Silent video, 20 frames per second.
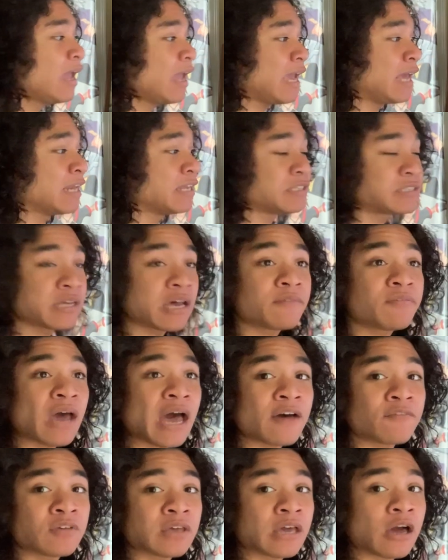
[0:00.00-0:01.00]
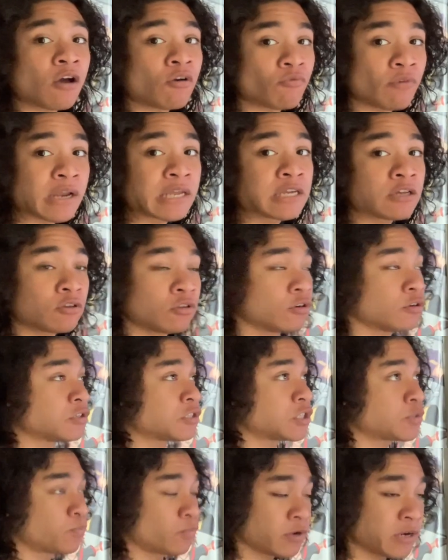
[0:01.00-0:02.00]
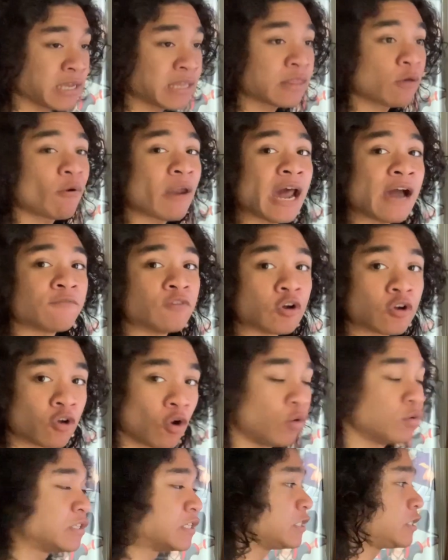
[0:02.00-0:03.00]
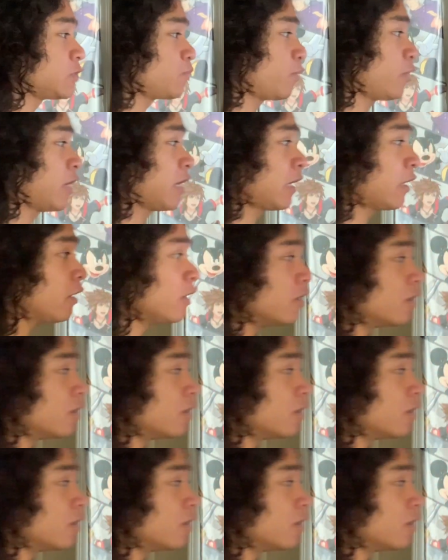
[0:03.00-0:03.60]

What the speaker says: and instead of having a regular spring, they would have a golden spring.